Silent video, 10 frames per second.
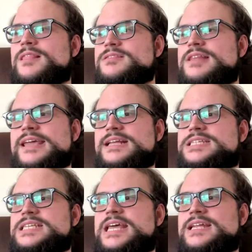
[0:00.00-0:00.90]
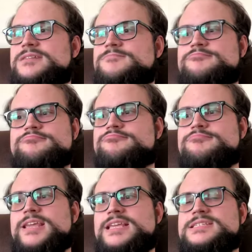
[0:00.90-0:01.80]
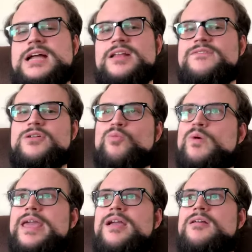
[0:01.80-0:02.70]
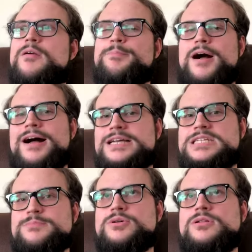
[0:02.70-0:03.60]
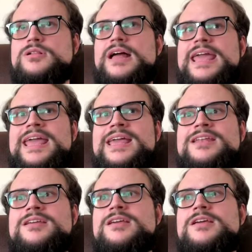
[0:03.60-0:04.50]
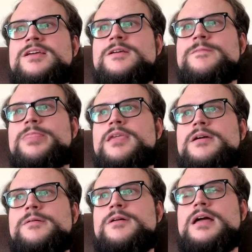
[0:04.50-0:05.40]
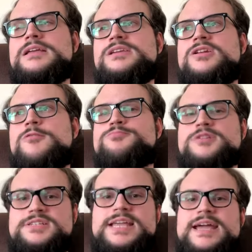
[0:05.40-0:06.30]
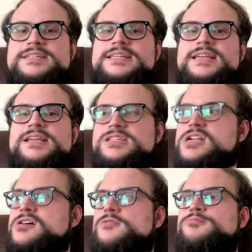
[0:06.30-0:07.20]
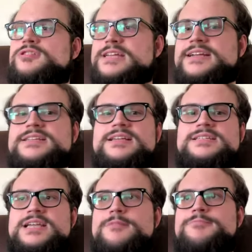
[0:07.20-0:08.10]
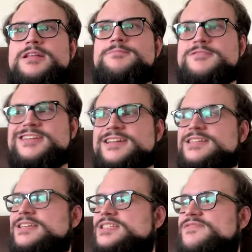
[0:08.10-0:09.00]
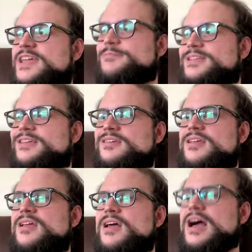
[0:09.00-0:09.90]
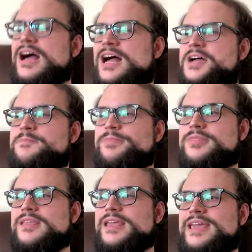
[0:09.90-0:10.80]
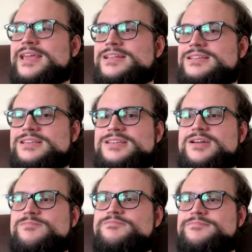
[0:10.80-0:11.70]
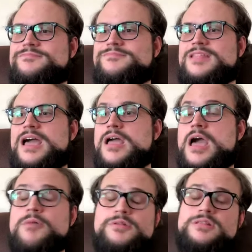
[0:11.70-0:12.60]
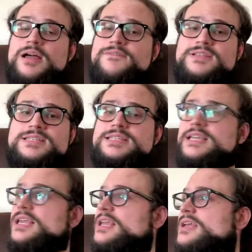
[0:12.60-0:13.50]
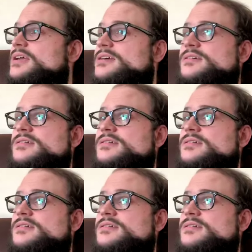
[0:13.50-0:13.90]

lengths that he's not even aware are possible in you know protecting his own, protecting his company, protecting his family. Um, and you know, I, I would love to see